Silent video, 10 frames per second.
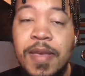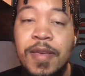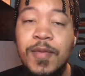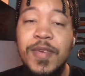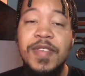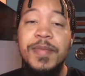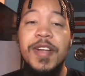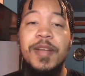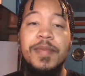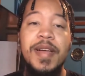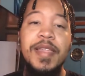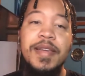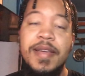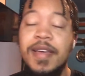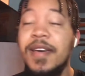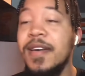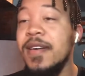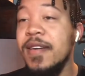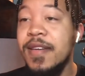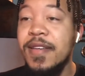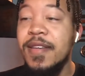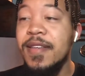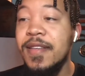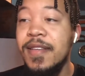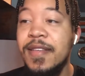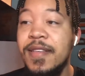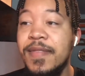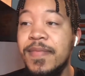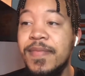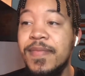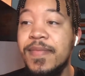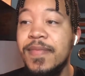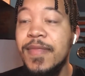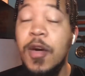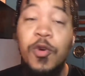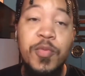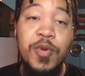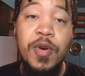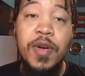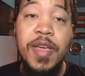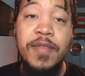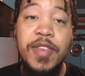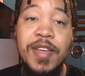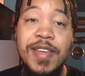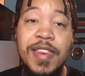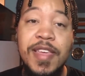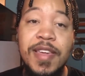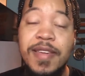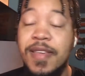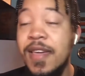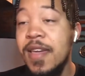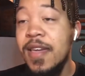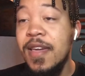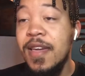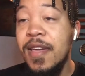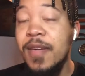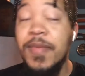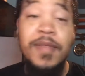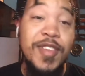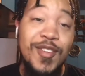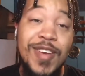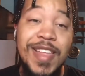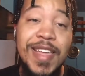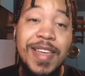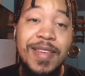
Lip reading: What's up, everybody? I hope you all having a good day. I'm having a great day.